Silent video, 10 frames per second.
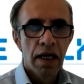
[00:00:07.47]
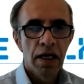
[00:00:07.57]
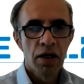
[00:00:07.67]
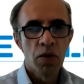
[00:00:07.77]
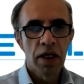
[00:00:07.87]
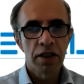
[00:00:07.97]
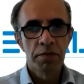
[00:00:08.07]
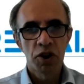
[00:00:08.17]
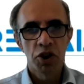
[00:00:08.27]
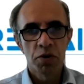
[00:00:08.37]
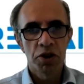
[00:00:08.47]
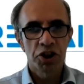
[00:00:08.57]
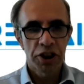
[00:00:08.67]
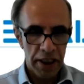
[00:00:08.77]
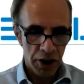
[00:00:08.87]
Hello and welcome to
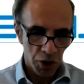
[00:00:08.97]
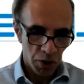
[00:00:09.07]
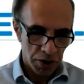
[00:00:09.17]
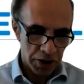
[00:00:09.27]
Share Talk.